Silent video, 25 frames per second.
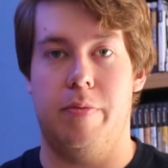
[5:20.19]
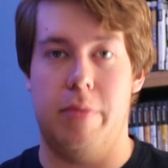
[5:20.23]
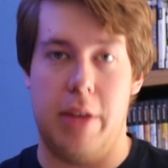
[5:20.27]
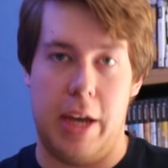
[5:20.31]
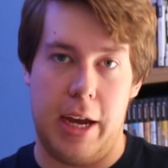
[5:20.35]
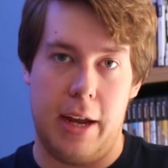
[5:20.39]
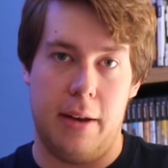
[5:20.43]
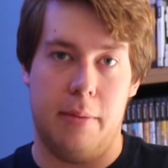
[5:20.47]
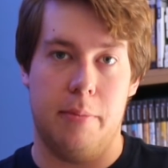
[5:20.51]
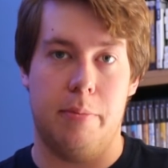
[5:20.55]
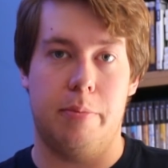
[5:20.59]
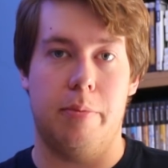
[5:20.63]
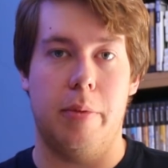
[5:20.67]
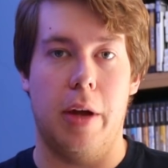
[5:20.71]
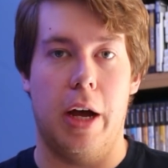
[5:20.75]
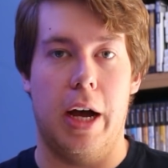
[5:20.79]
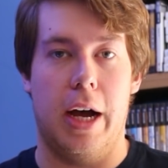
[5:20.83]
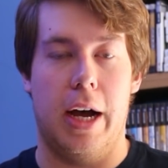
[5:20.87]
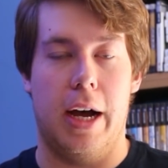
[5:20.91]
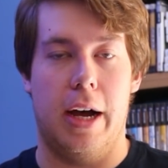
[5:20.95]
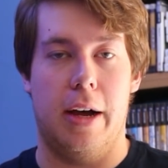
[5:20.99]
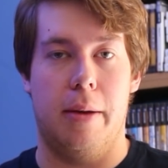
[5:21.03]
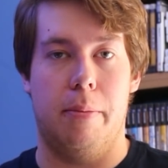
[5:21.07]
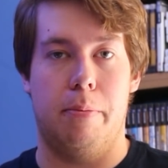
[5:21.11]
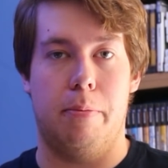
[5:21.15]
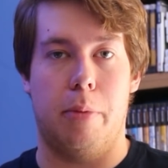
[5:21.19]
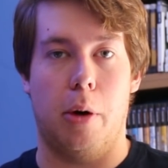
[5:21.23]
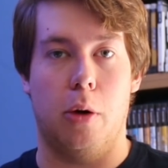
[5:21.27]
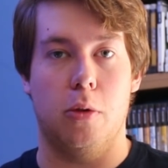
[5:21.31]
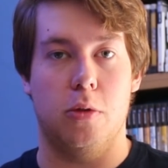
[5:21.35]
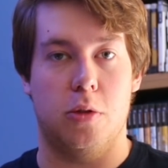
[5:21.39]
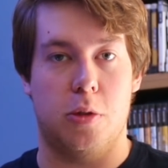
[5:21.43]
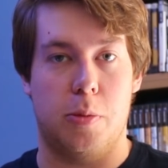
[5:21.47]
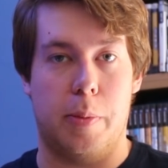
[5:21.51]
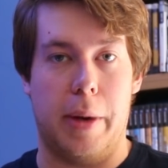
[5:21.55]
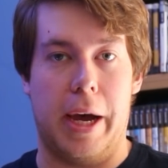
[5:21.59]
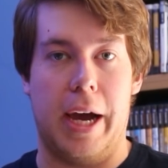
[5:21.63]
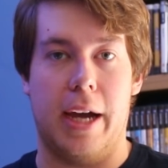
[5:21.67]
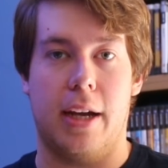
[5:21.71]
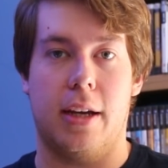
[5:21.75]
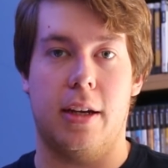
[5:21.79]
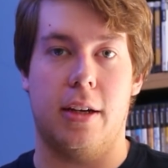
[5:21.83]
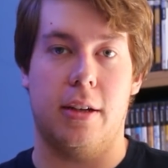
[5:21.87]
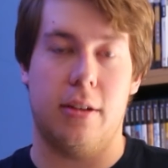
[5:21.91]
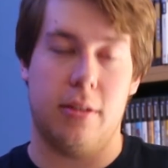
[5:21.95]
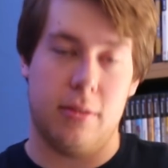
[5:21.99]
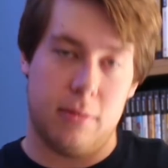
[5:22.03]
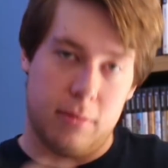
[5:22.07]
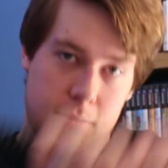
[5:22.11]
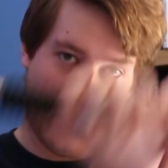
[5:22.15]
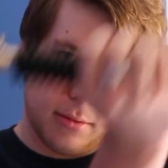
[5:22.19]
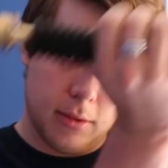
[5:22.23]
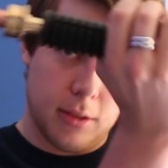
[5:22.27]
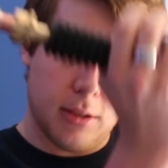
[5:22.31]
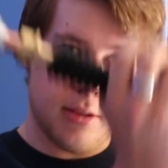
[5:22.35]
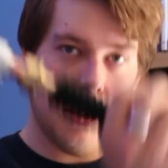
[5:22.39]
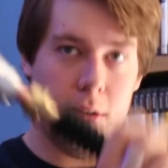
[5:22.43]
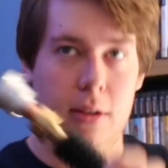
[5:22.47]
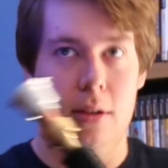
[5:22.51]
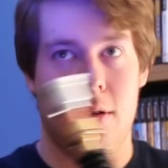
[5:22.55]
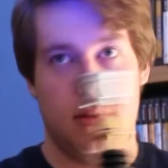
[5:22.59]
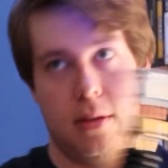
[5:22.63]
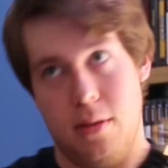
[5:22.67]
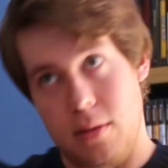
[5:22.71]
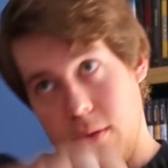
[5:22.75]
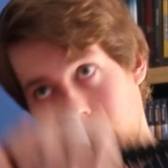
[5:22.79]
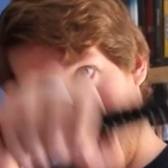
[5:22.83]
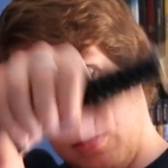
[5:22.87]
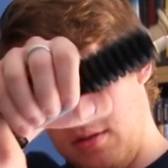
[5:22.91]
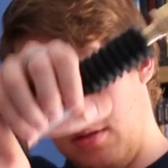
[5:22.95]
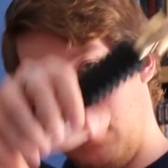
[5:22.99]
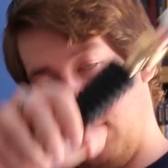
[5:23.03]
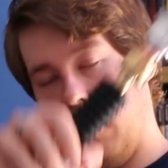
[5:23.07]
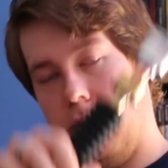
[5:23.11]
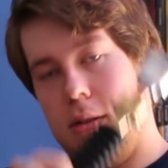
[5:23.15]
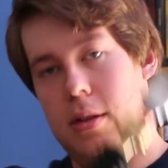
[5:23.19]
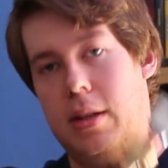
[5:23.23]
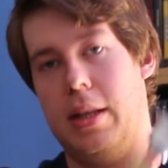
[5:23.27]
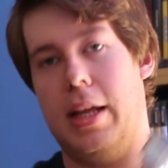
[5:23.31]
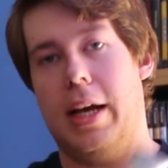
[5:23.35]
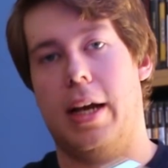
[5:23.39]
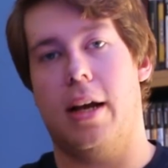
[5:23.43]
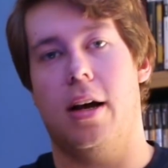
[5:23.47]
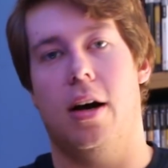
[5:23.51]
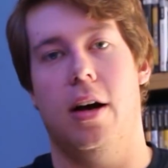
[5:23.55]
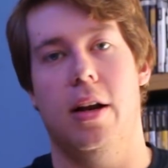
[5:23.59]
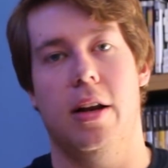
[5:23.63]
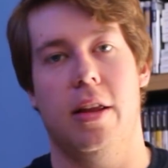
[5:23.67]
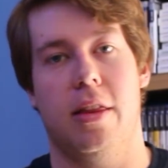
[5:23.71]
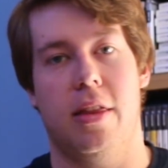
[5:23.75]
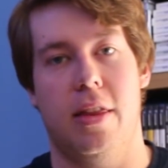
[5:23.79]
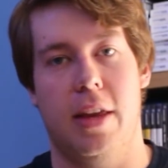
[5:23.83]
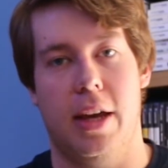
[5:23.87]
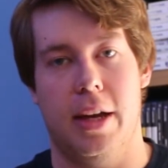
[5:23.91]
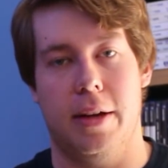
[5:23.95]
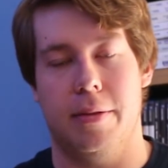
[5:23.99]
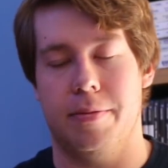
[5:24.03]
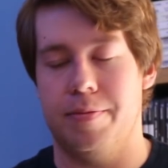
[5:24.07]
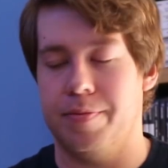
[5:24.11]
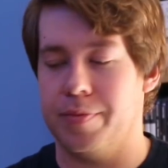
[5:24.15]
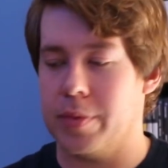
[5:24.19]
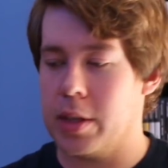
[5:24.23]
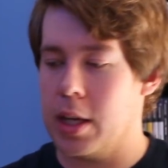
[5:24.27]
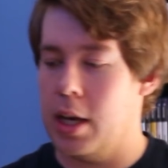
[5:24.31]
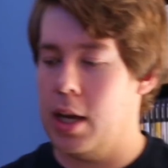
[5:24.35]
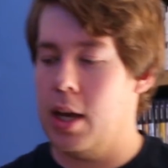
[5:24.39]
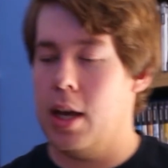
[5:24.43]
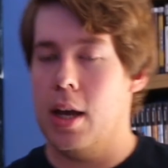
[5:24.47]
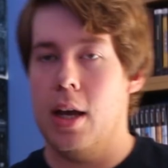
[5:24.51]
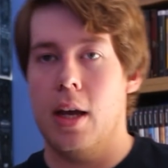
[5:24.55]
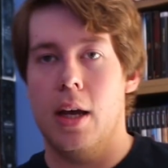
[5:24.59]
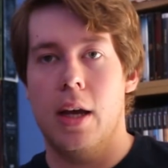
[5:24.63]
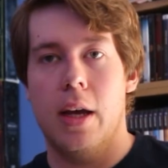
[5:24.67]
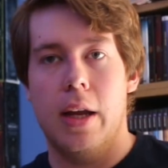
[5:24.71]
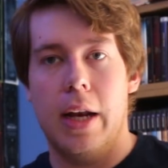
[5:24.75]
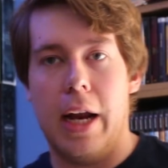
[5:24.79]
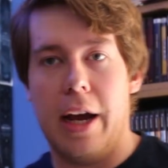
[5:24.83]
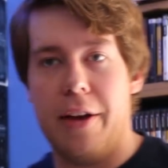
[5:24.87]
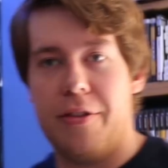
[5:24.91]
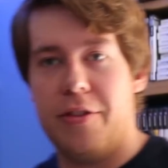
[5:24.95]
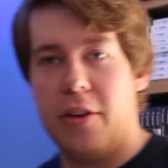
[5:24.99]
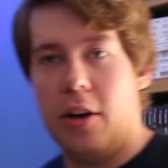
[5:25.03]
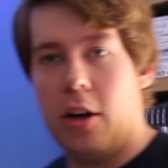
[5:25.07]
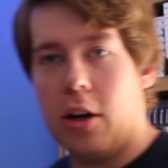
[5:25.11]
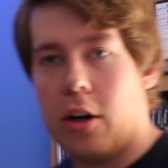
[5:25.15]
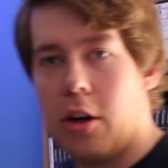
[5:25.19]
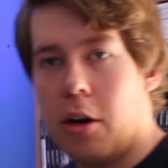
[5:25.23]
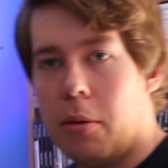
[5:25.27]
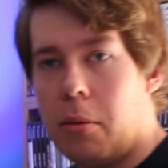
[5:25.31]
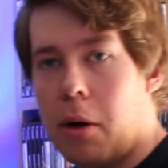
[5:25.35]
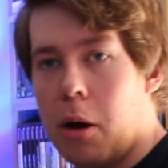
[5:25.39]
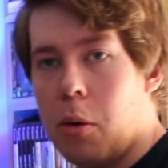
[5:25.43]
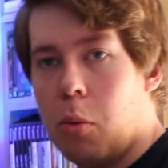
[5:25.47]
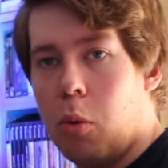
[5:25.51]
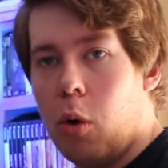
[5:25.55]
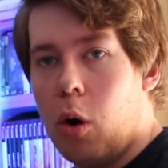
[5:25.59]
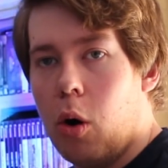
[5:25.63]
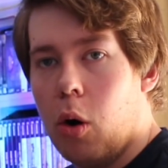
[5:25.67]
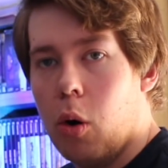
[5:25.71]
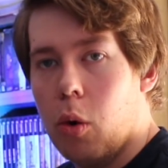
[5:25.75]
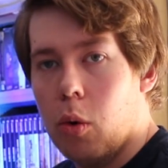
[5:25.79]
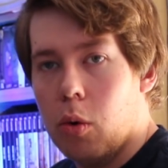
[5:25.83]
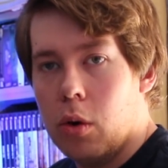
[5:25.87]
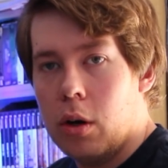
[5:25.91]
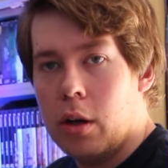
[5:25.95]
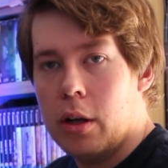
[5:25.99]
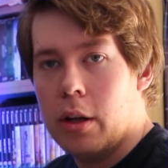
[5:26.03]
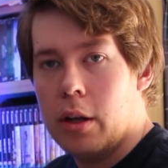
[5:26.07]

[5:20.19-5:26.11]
hitting bolts back, that kind of thing. Now if you look on my wall,